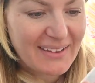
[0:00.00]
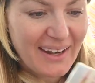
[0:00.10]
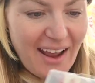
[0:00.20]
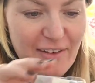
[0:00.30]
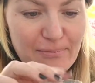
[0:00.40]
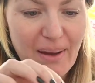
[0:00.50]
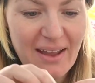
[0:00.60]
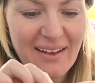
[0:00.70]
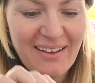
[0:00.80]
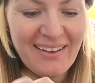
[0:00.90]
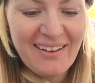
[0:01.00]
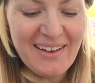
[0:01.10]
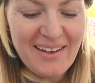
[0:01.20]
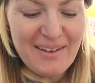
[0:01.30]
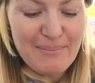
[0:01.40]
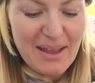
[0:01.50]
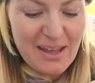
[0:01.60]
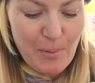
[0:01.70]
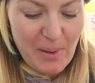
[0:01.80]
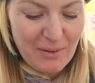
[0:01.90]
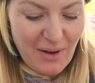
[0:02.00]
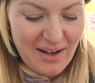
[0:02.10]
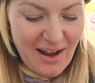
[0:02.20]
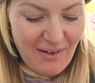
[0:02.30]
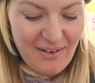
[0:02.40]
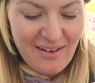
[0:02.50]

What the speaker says: that I have my makeup in right now.